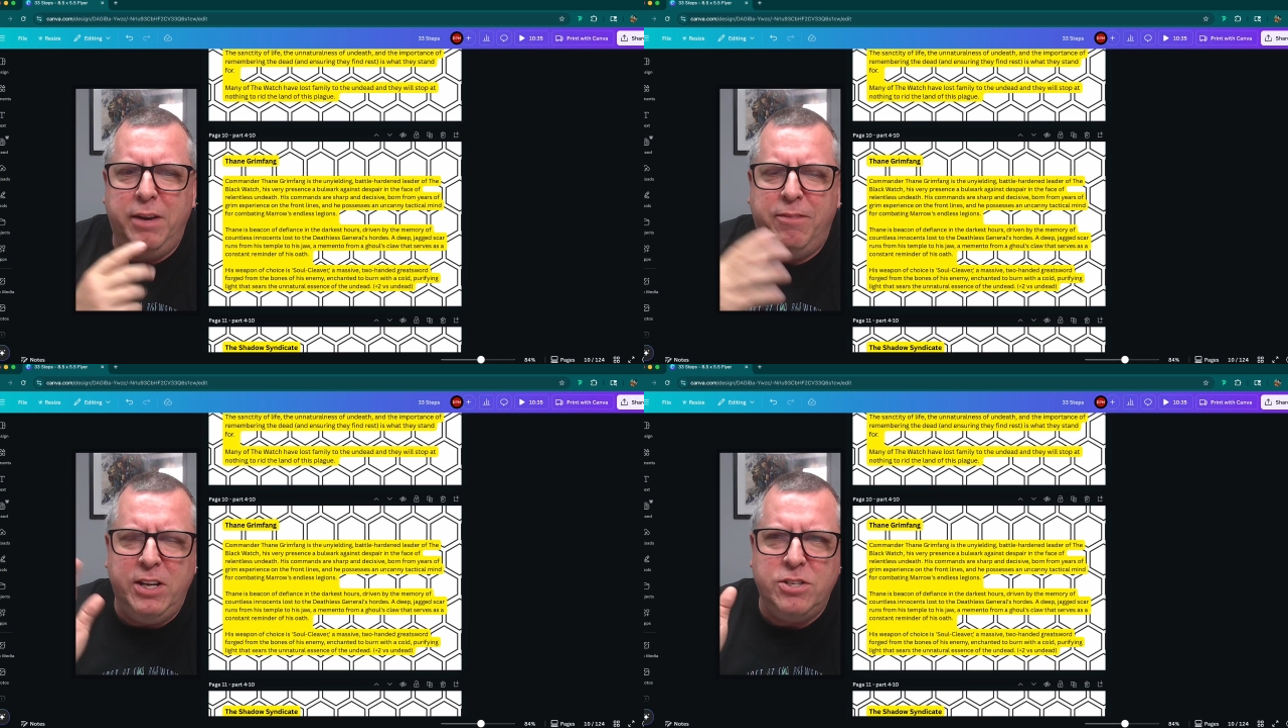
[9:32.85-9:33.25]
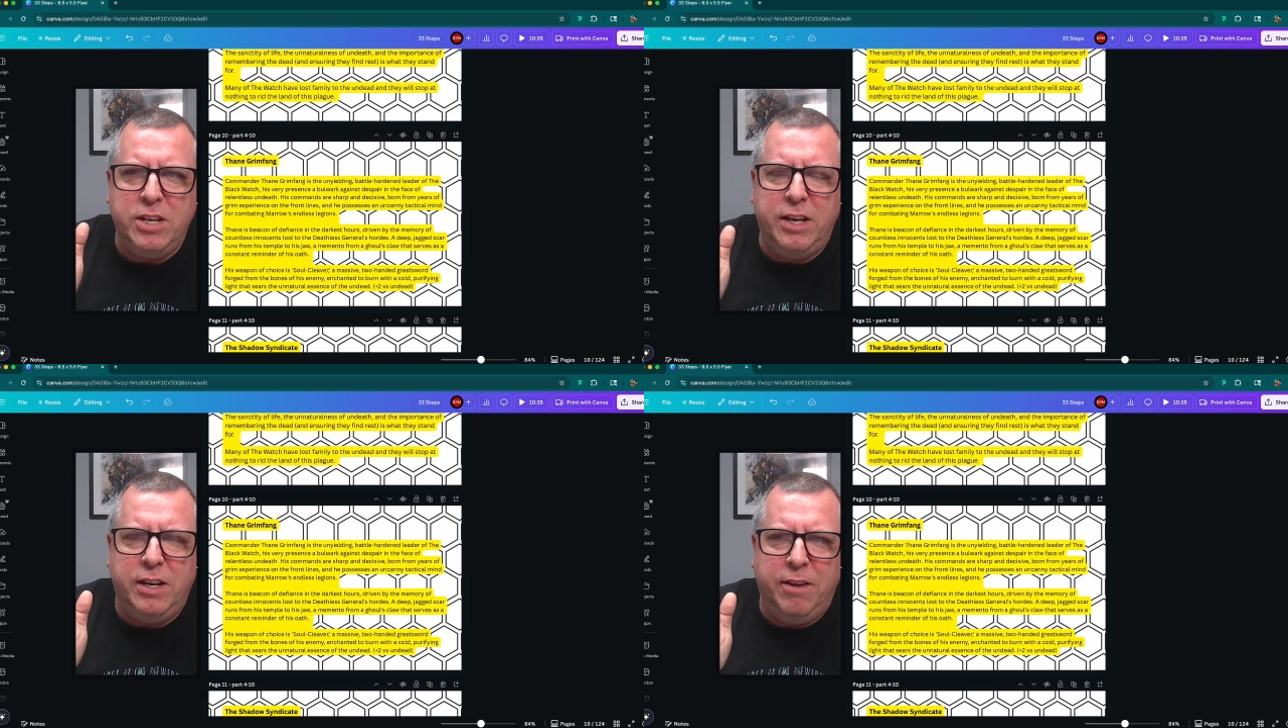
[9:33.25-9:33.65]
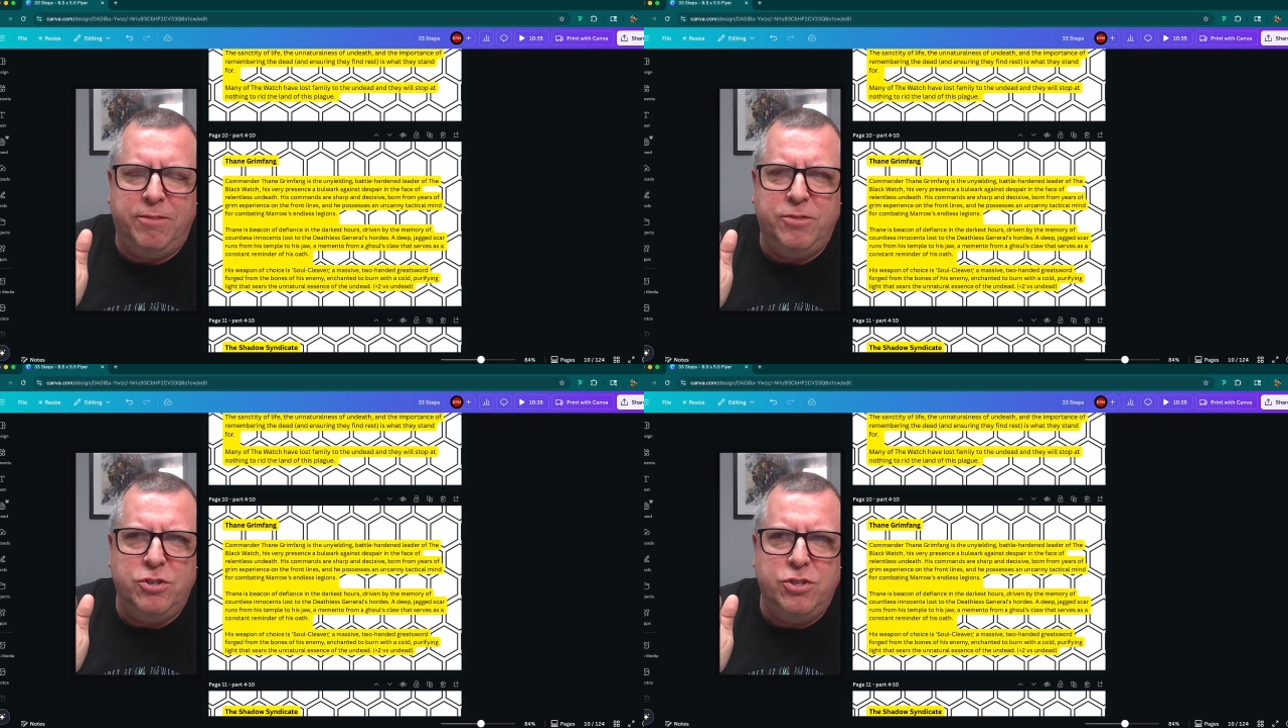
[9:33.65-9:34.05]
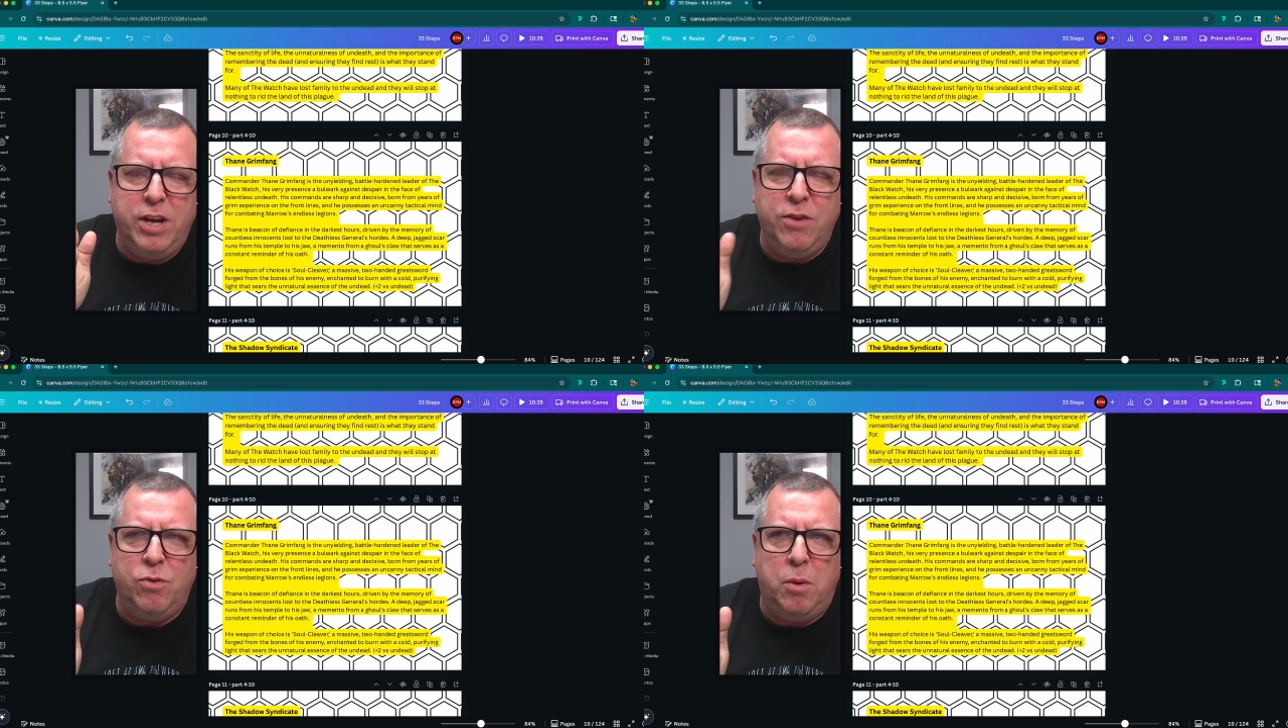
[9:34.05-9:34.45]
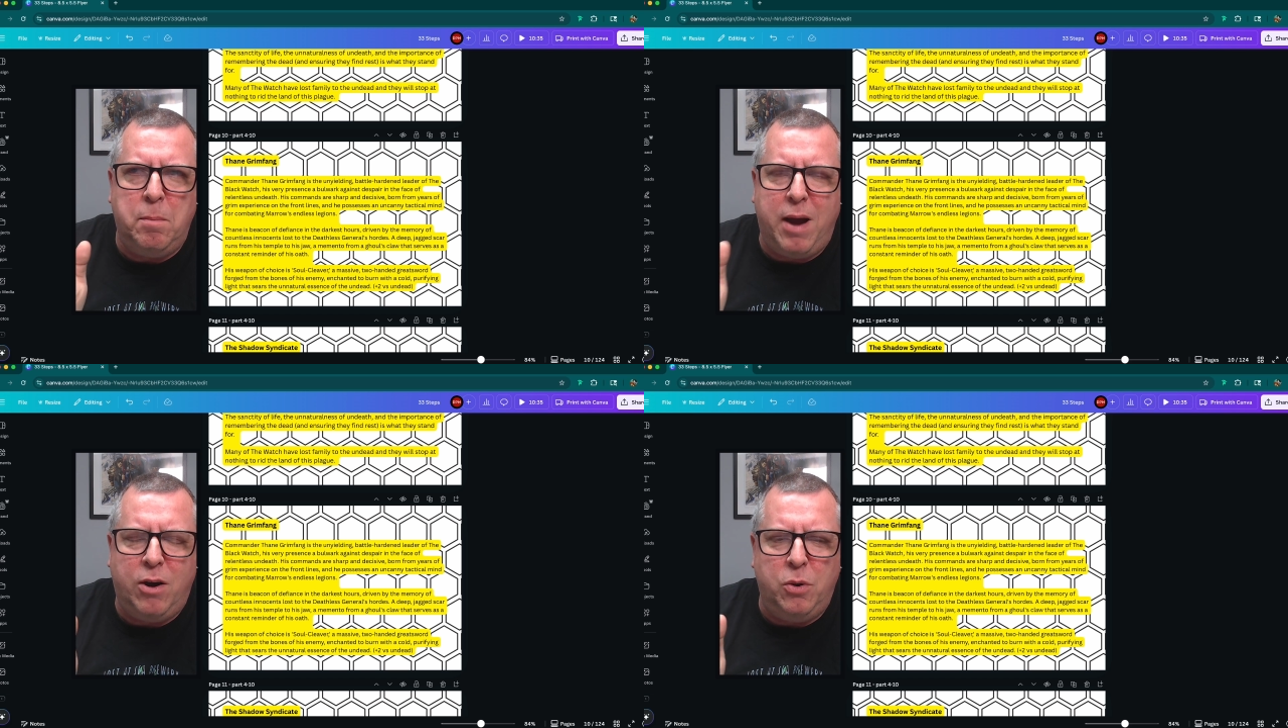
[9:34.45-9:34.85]
if General
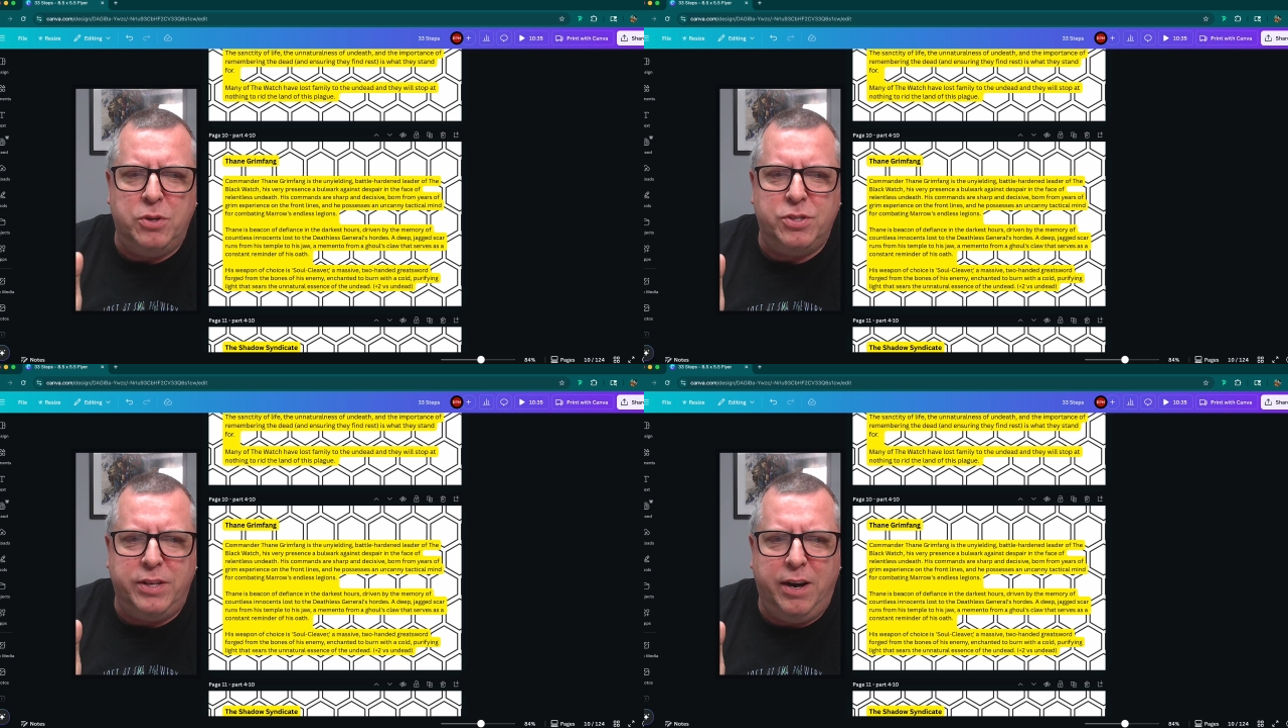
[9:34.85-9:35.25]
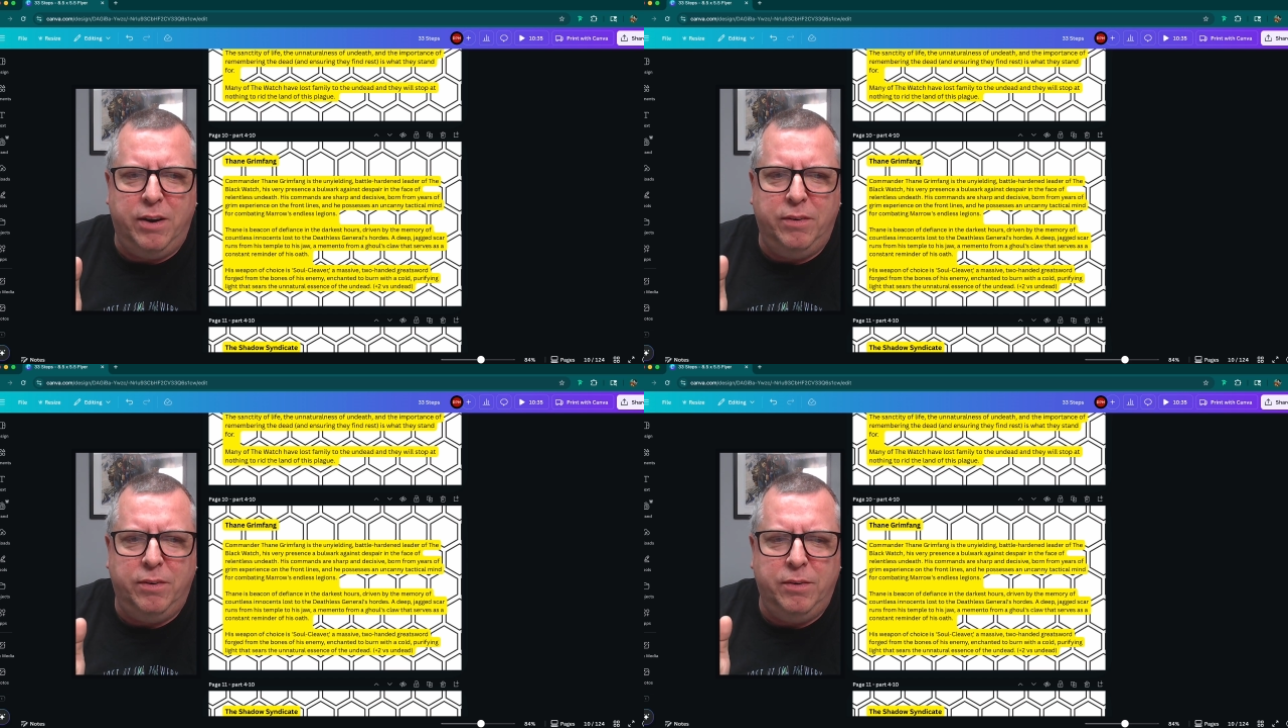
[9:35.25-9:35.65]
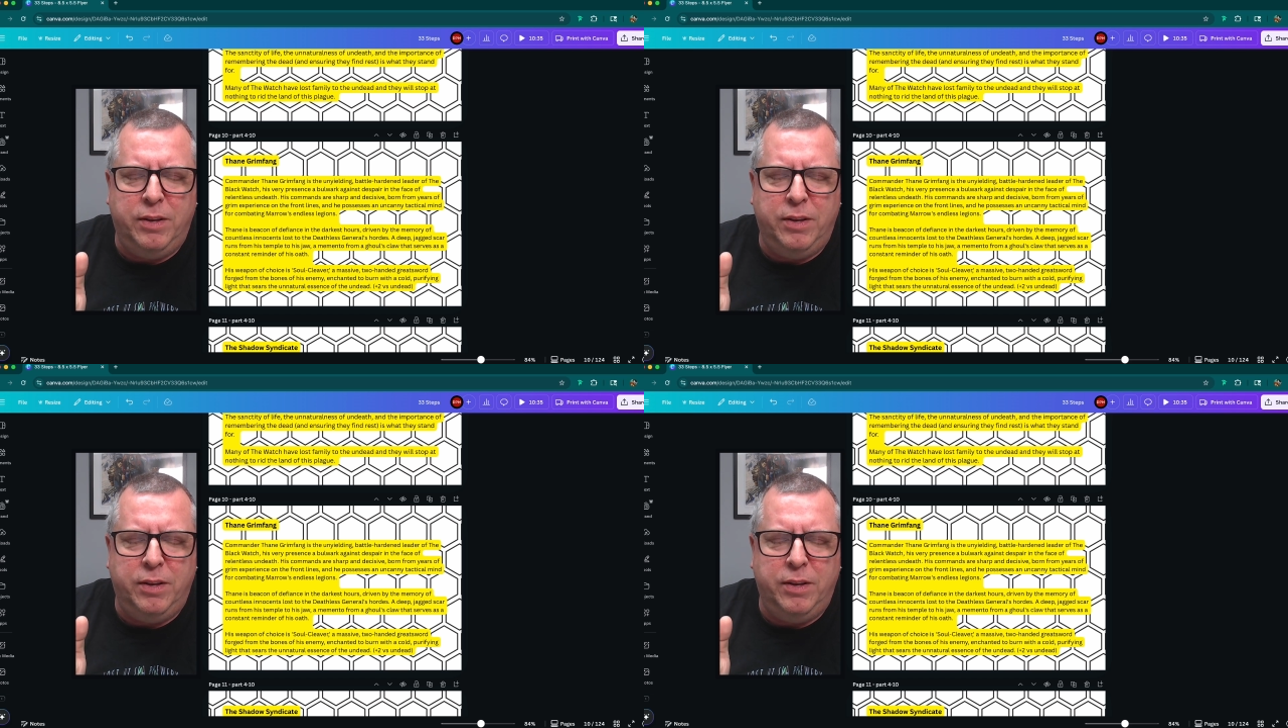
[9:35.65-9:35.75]
Marrow is there,